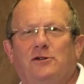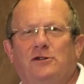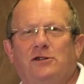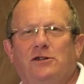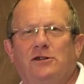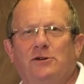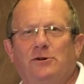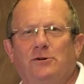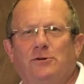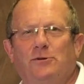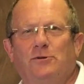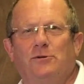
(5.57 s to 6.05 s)

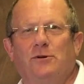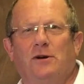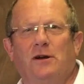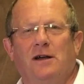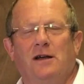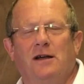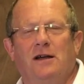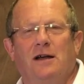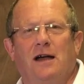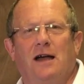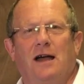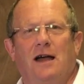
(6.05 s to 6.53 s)
to
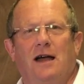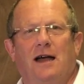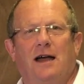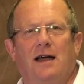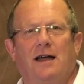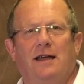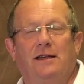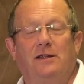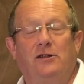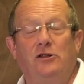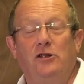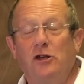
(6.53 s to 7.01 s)

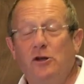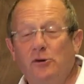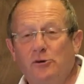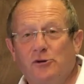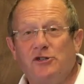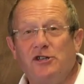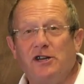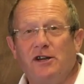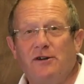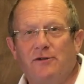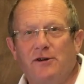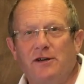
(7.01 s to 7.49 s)
a new
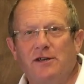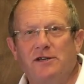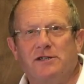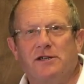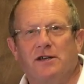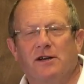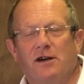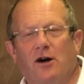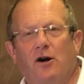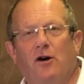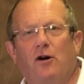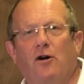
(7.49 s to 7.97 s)

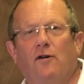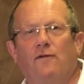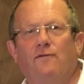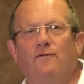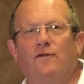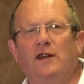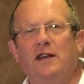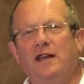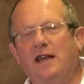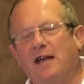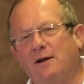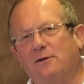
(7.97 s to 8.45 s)
series of
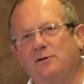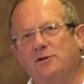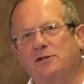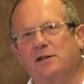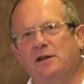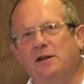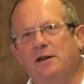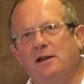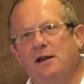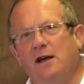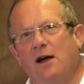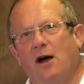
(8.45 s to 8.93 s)
videos
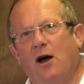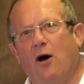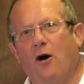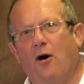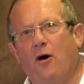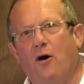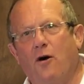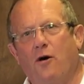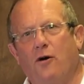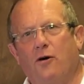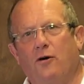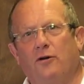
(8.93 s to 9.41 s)

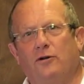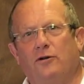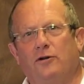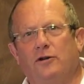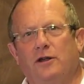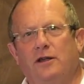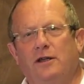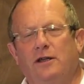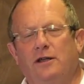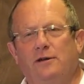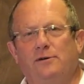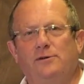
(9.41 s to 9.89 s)

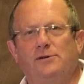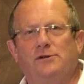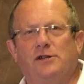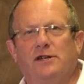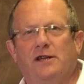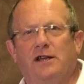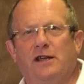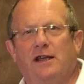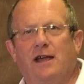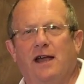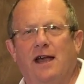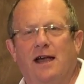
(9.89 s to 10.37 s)
on
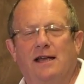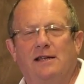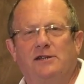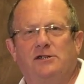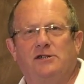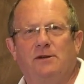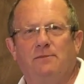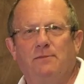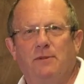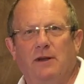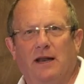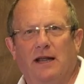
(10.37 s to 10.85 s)
using a
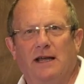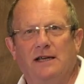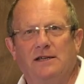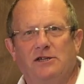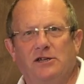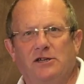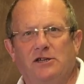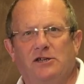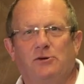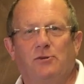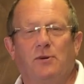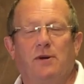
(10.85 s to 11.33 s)

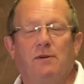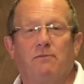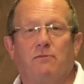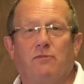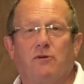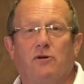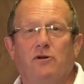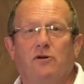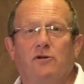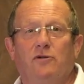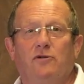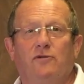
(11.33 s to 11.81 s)
simulator to
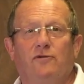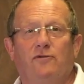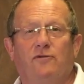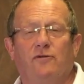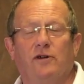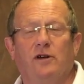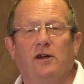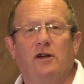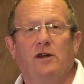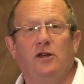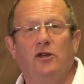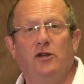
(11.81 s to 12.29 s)

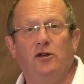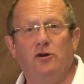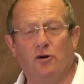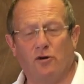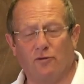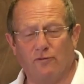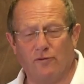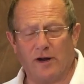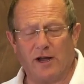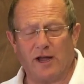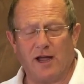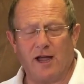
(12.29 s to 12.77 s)
improve
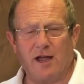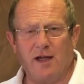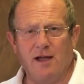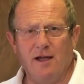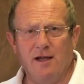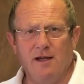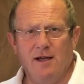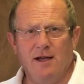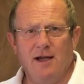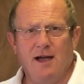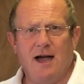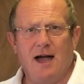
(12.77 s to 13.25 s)
your ringing
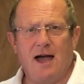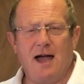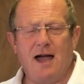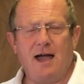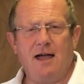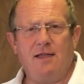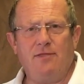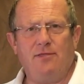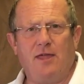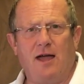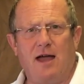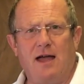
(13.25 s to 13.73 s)

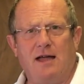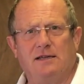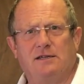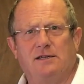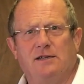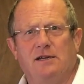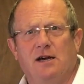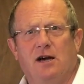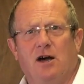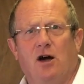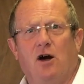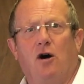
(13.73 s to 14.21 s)
and
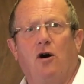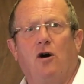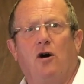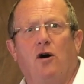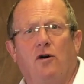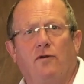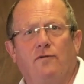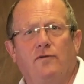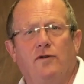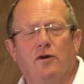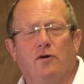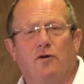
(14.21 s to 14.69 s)
that
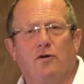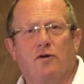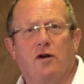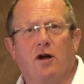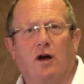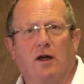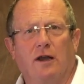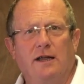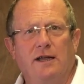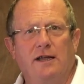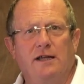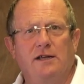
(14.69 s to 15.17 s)
of your
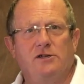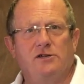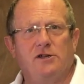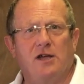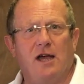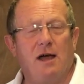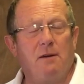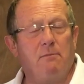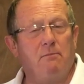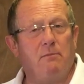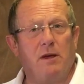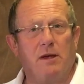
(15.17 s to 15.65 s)
colleagues
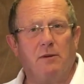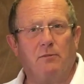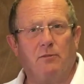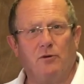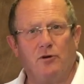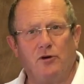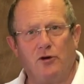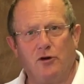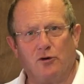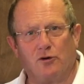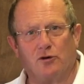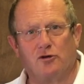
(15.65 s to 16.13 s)
and
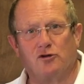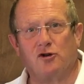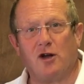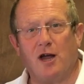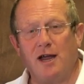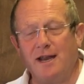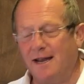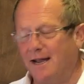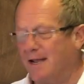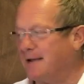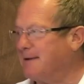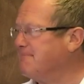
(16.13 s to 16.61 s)
people you're
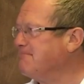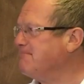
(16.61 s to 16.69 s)
training.